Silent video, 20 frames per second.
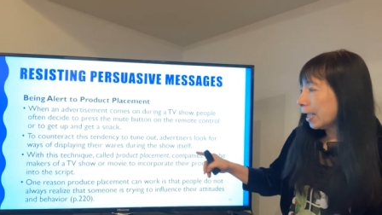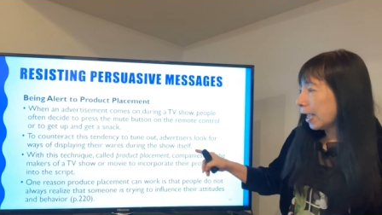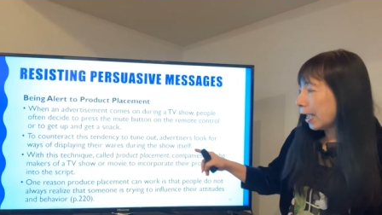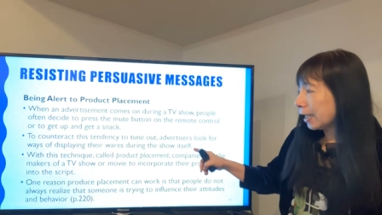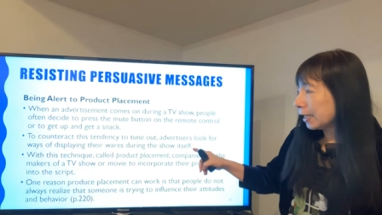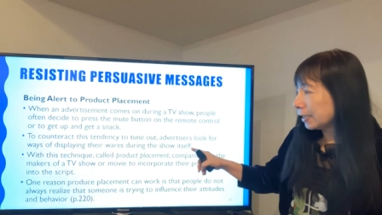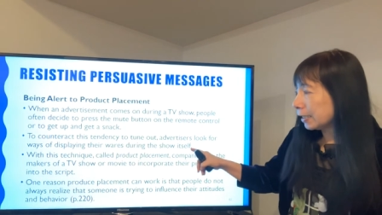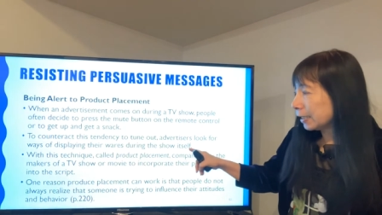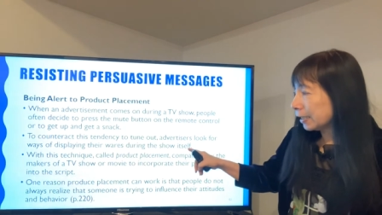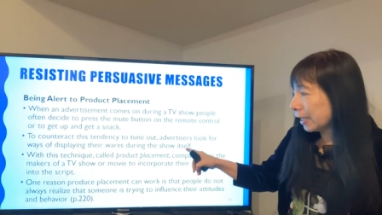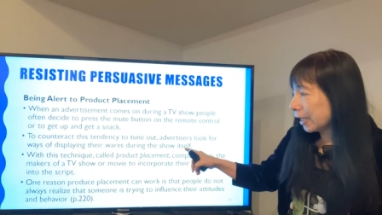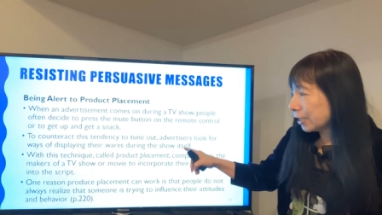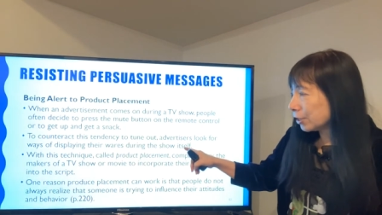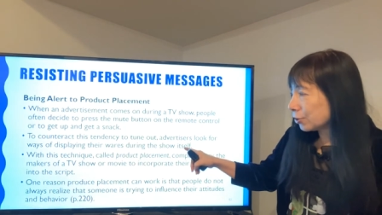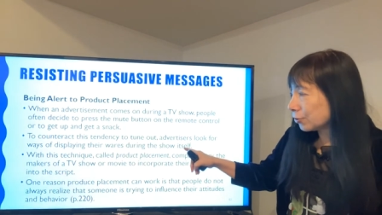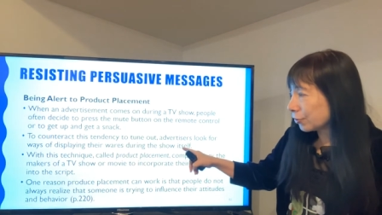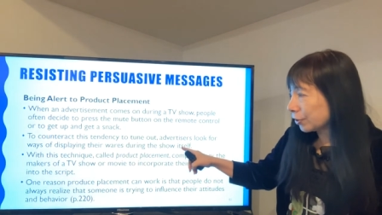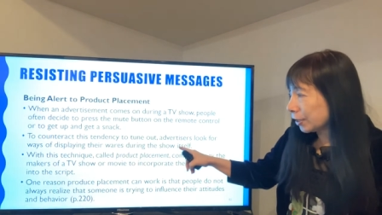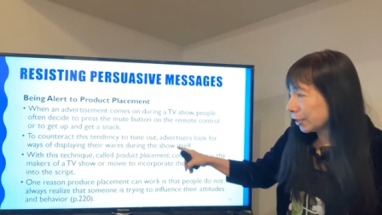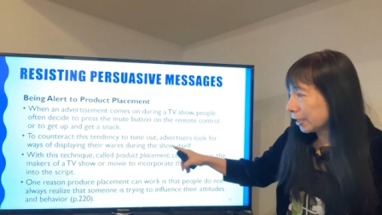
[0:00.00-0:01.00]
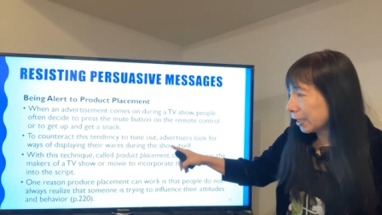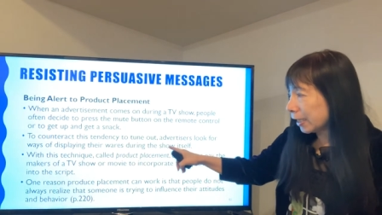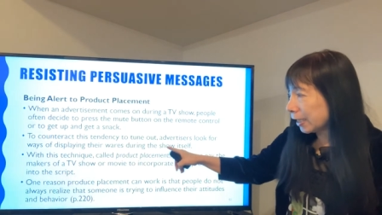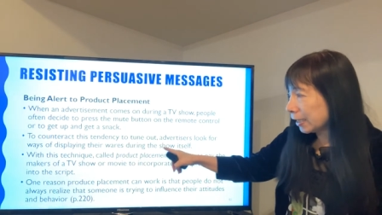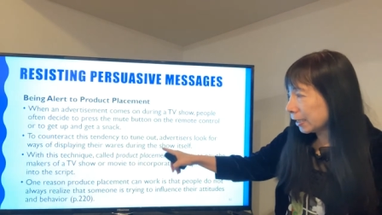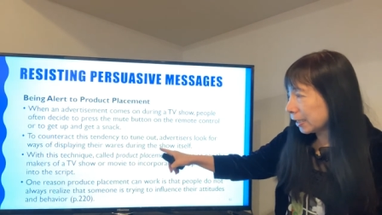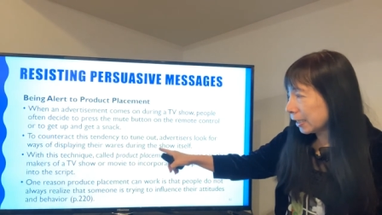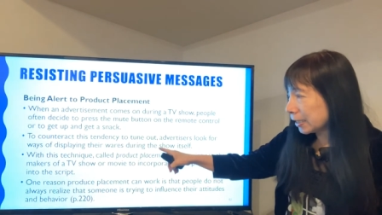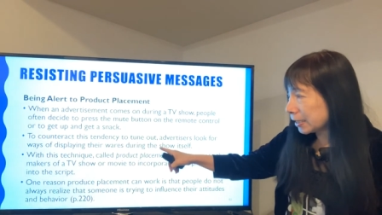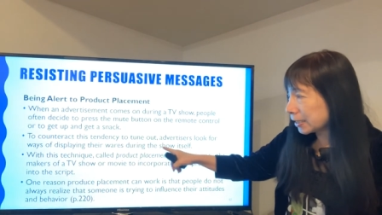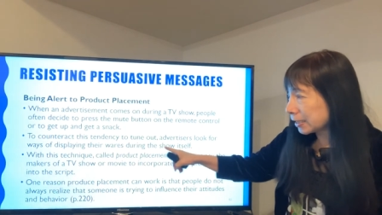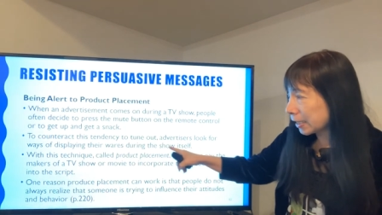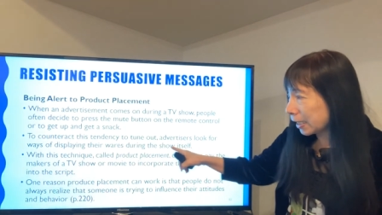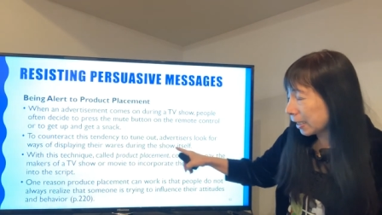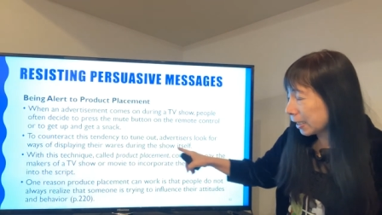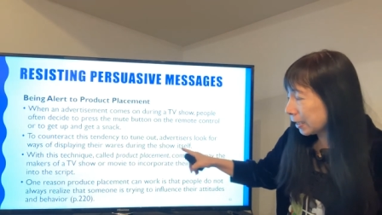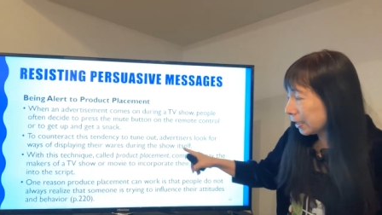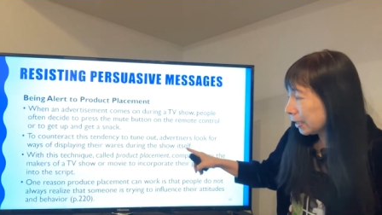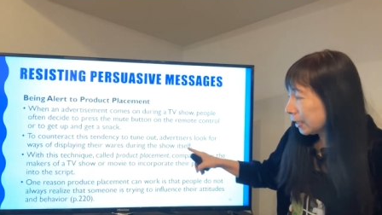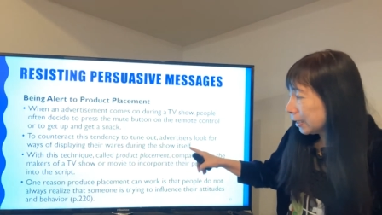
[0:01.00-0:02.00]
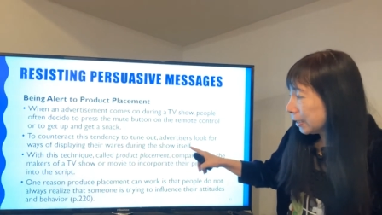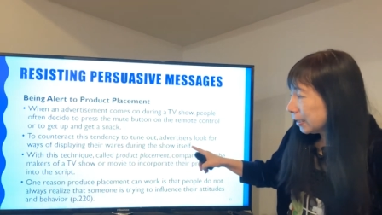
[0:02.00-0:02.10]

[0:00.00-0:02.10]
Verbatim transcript: and actually they, they say